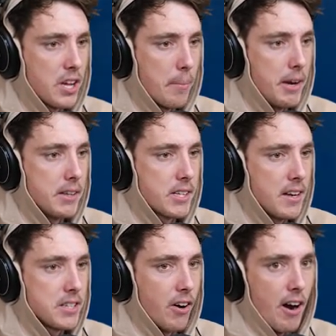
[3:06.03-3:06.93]
coming in. It's
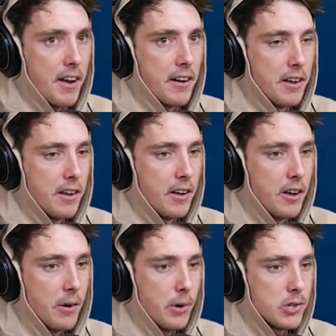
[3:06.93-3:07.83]
getting tighter.
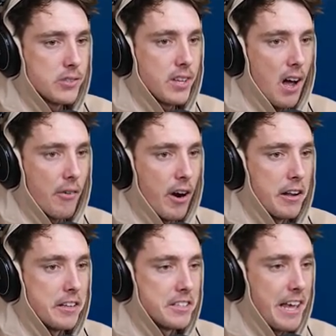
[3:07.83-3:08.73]
We should start
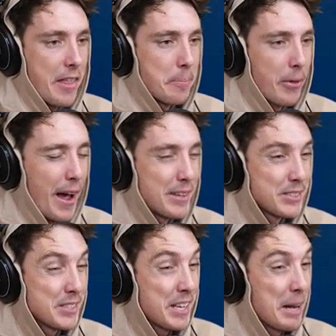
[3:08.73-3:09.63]
running into the other players.
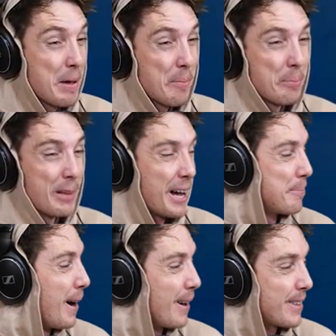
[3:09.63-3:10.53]
This is going to be a
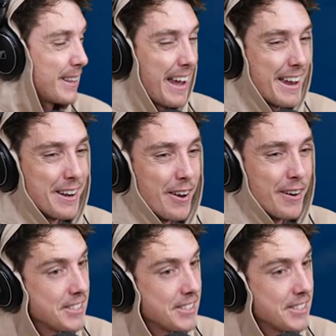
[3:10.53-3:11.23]
bloodbath at the end, dude.